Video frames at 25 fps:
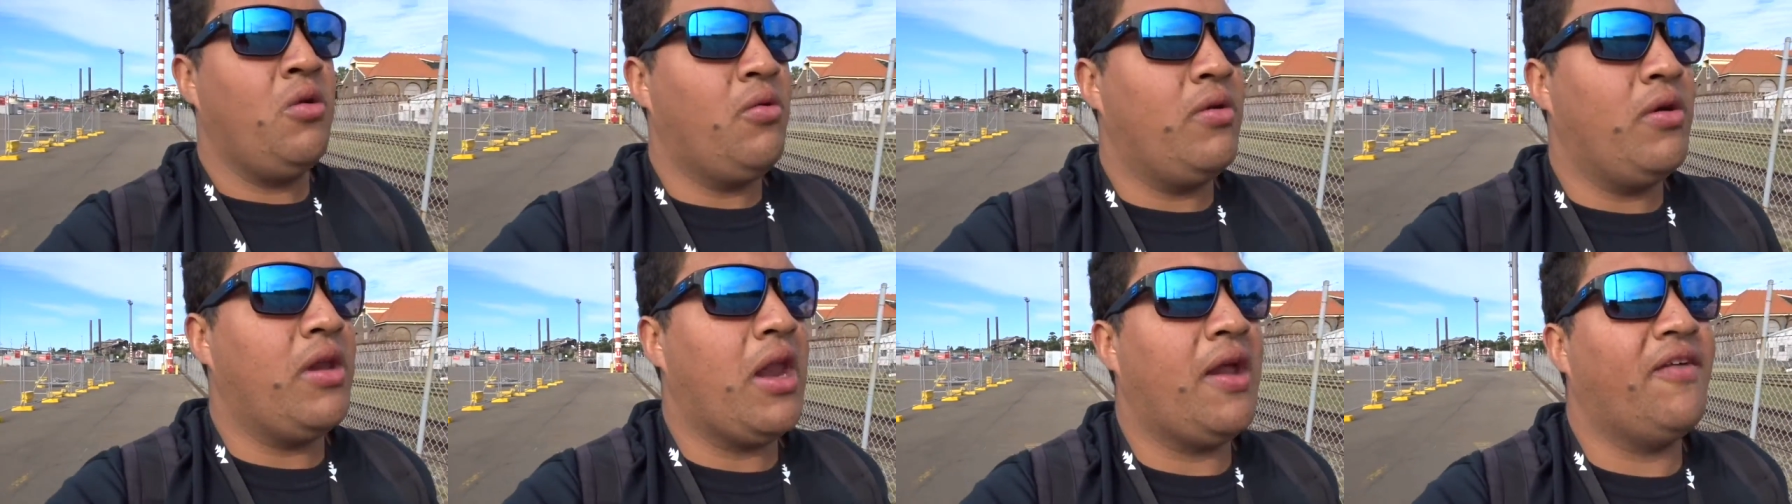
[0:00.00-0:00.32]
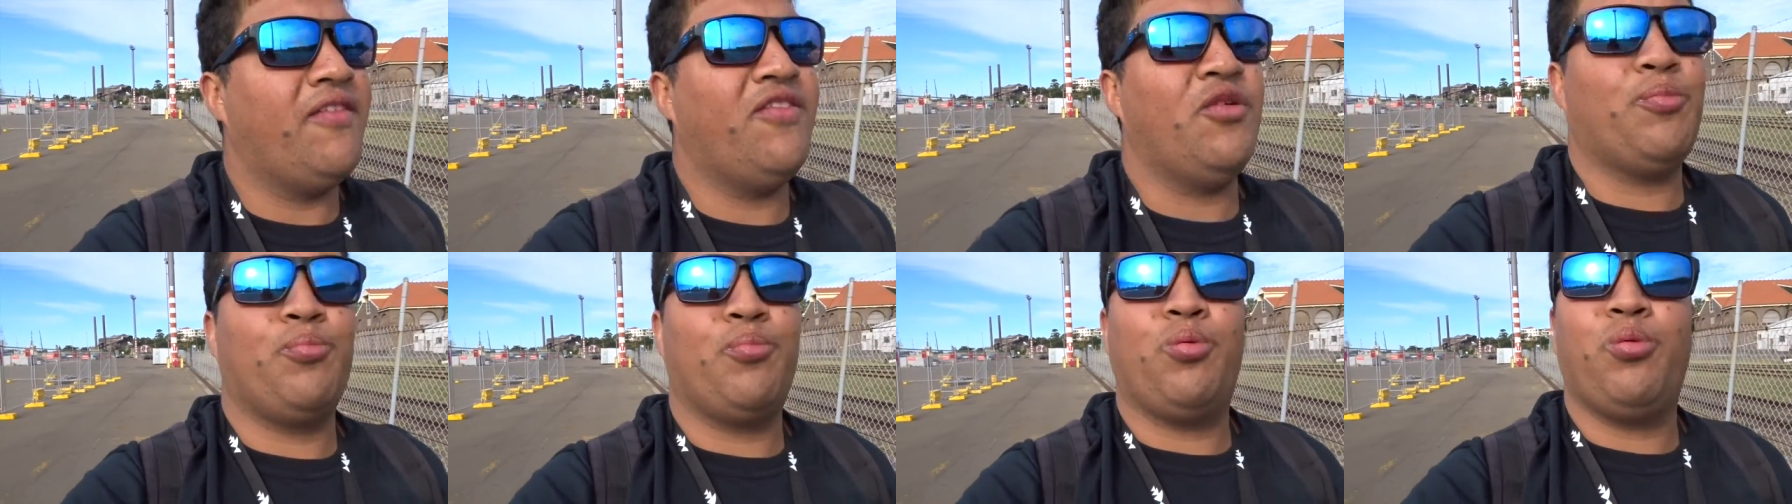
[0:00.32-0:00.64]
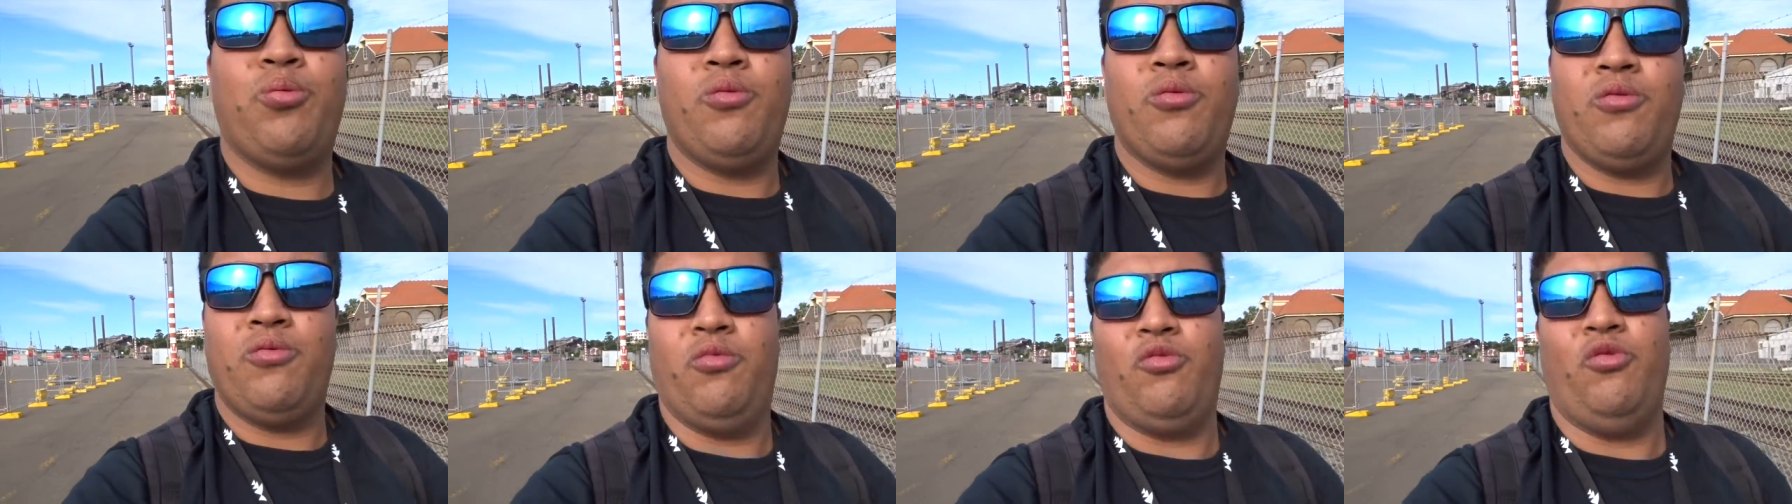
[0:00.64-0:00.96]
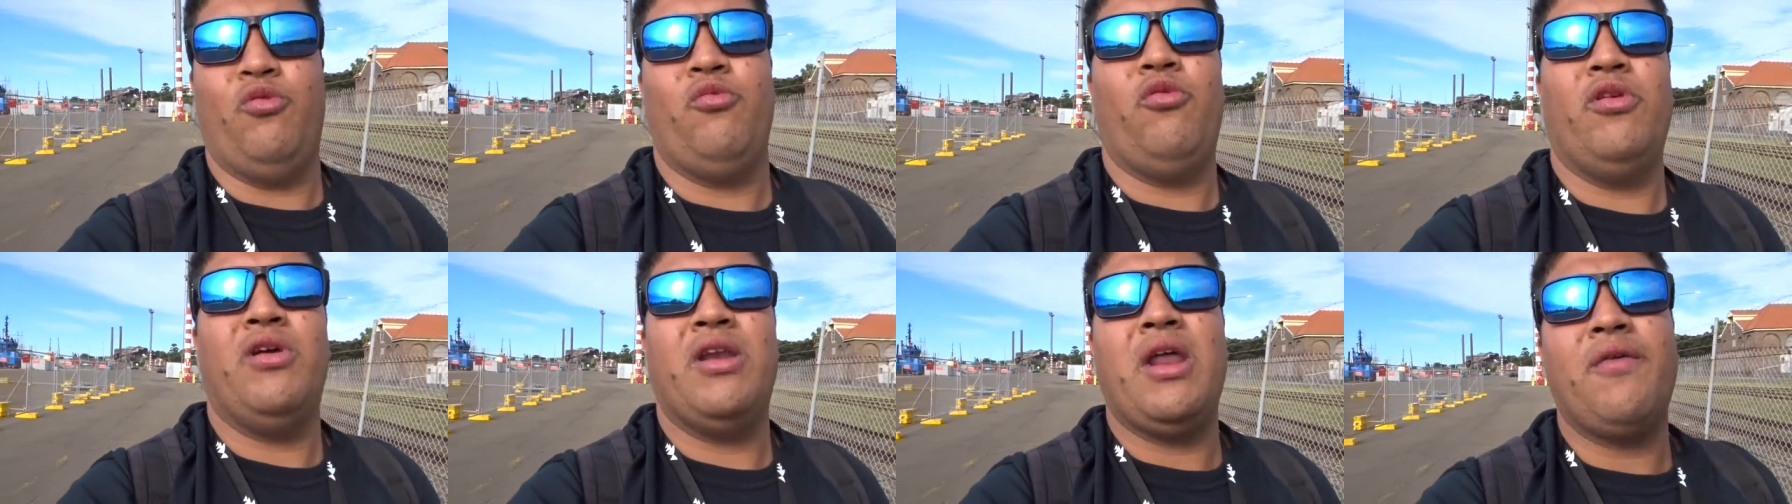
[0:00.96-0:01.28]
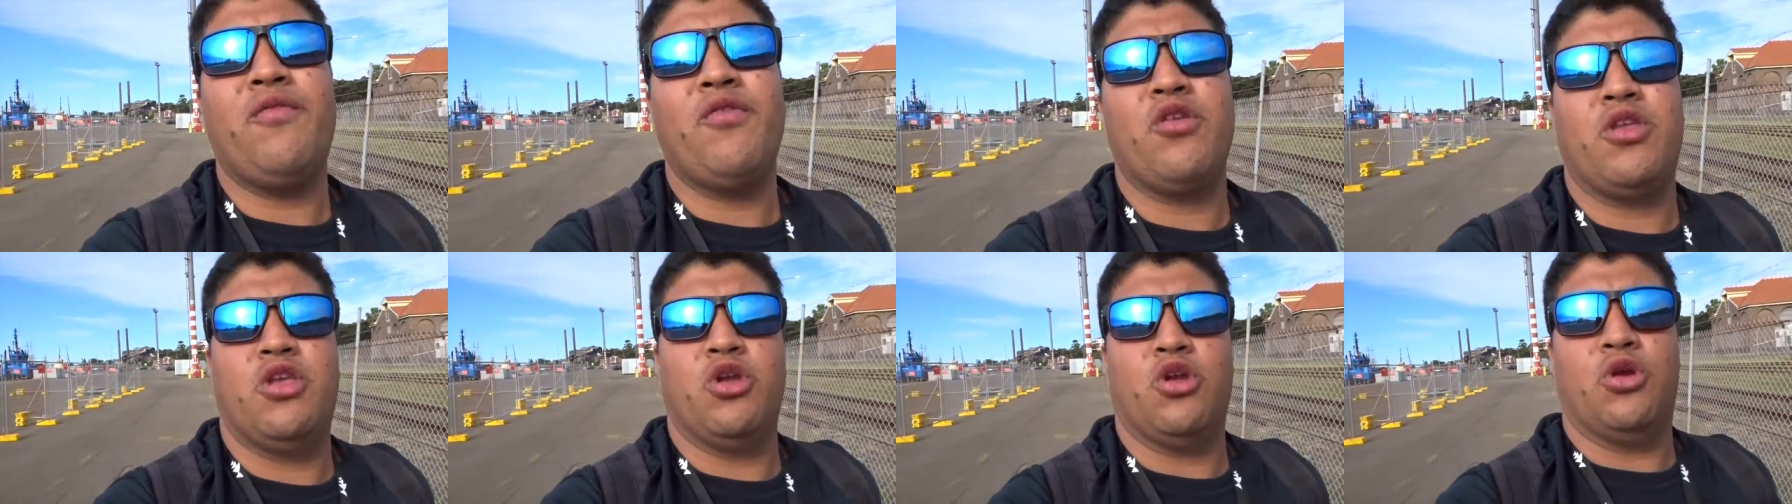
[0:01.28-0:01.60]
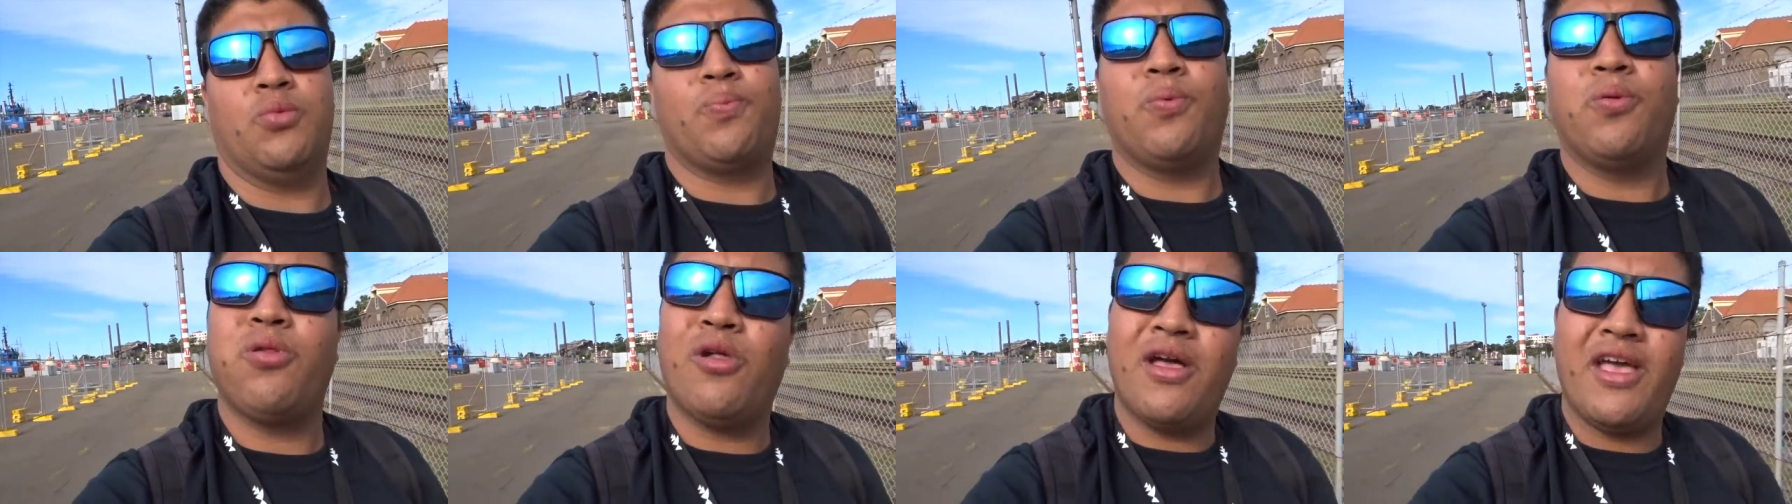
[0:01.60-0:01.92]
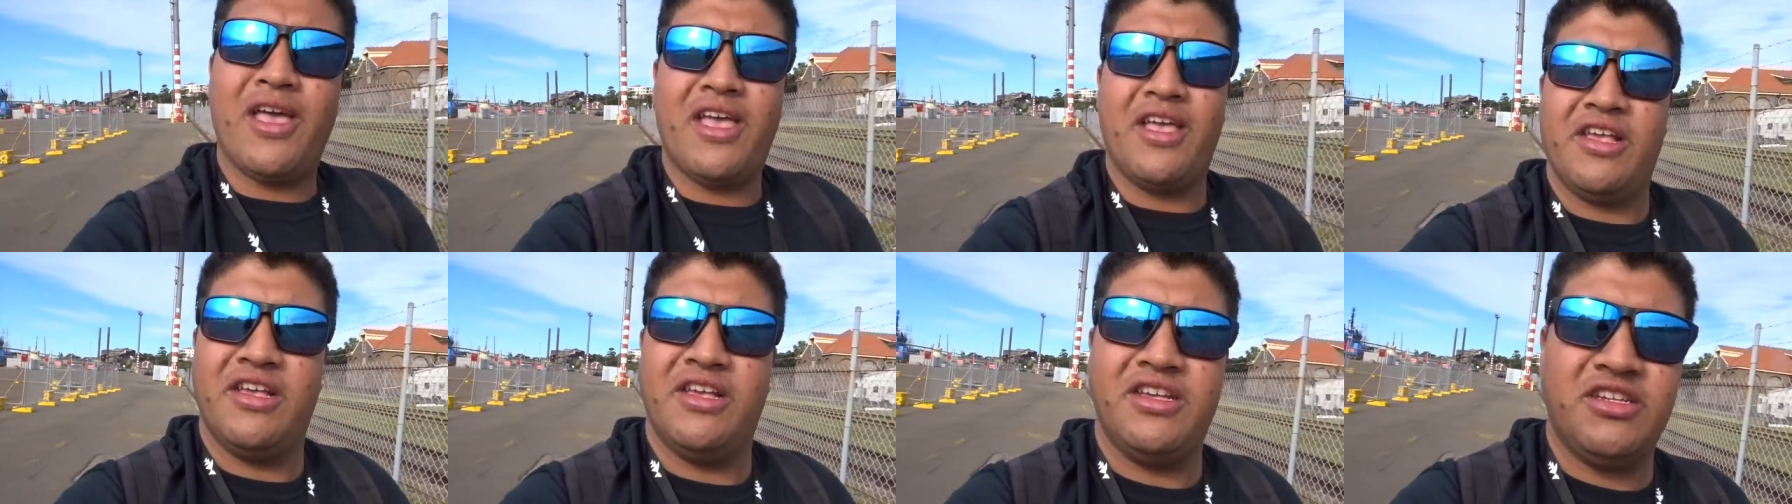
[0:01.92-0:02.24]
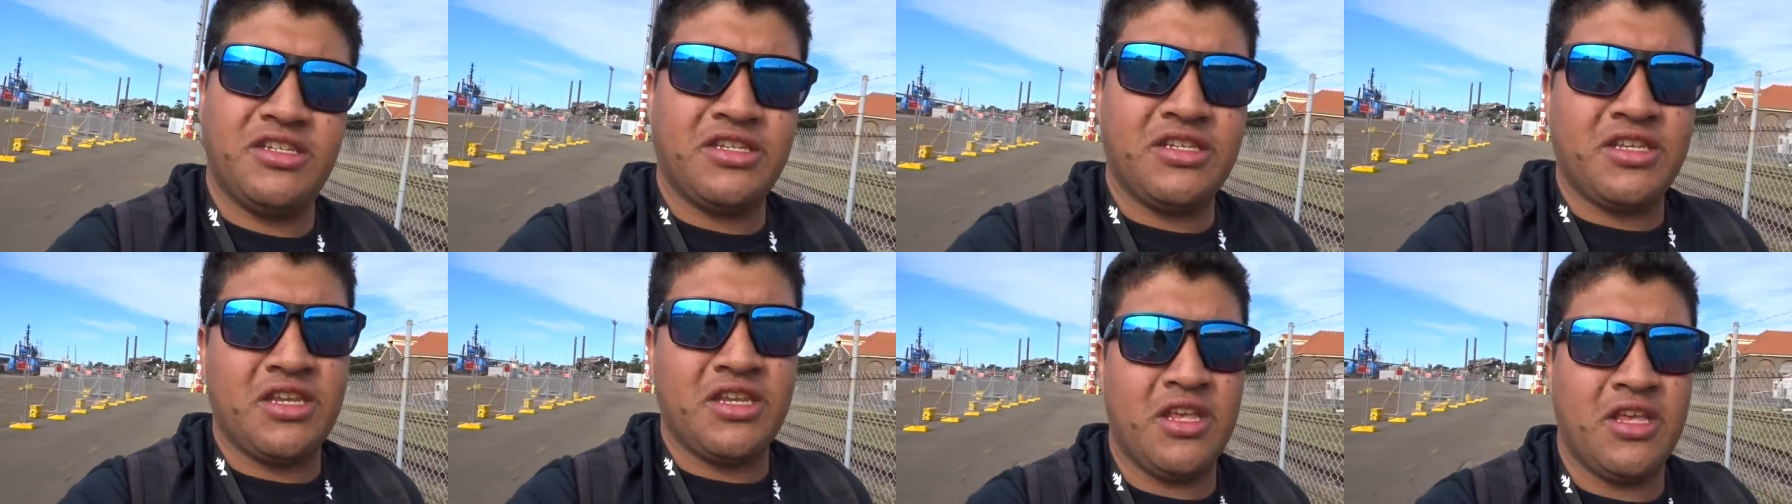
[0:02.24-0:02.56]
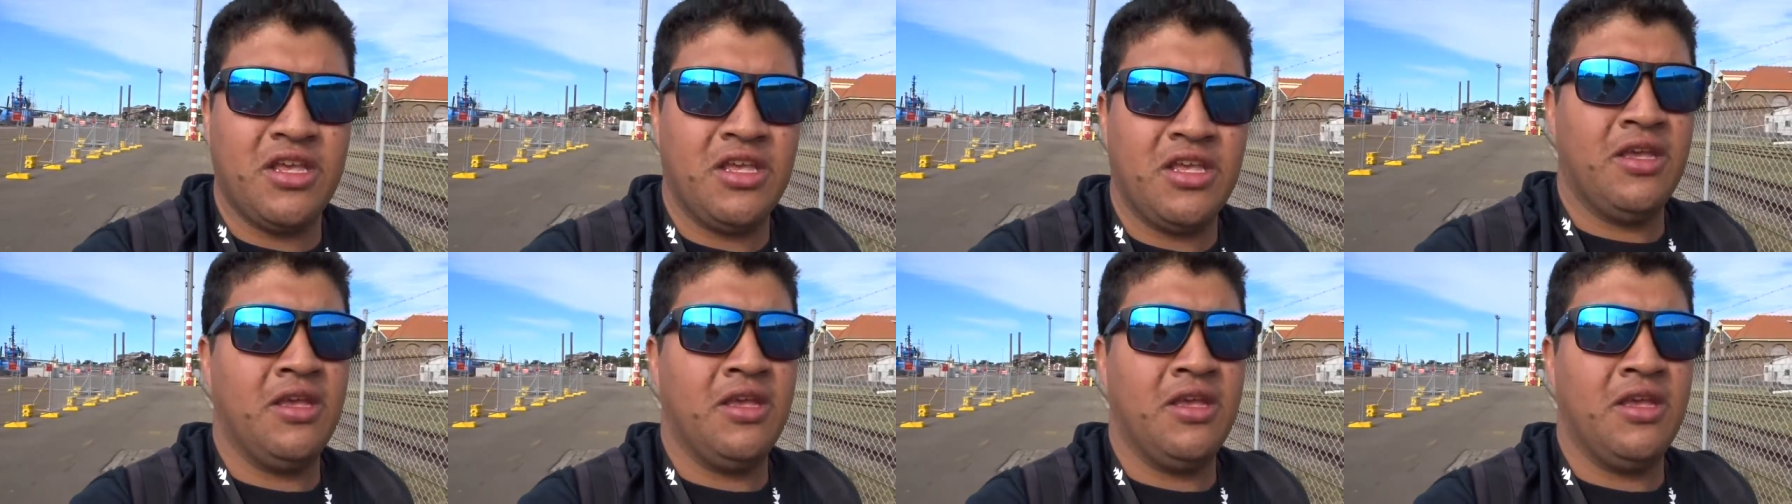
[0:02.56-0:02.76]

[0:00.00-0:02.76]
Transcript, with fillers: whatever whatever your play is,